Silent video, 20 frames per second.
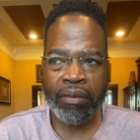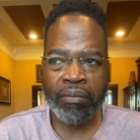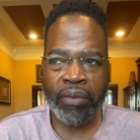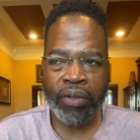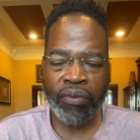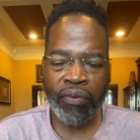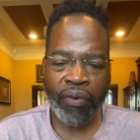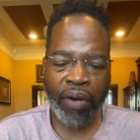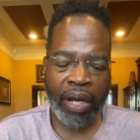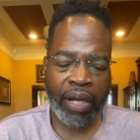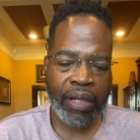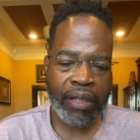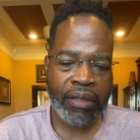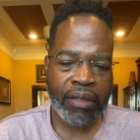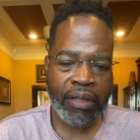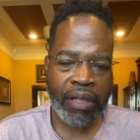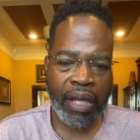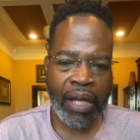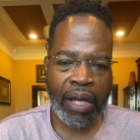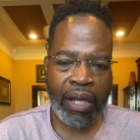but
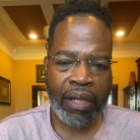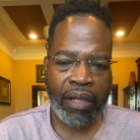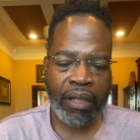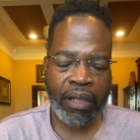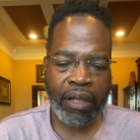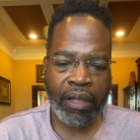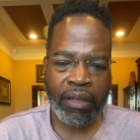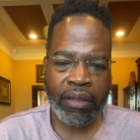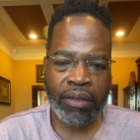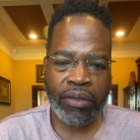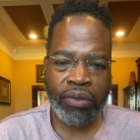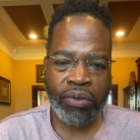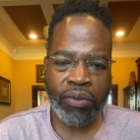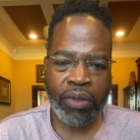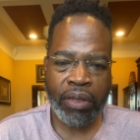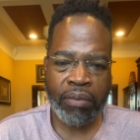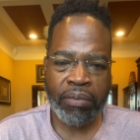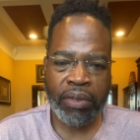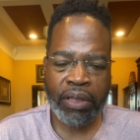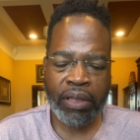reconciling us to
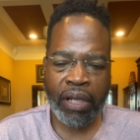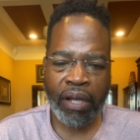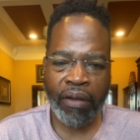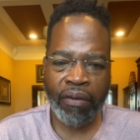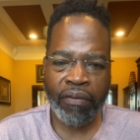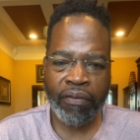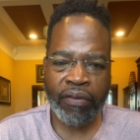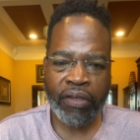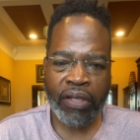himself.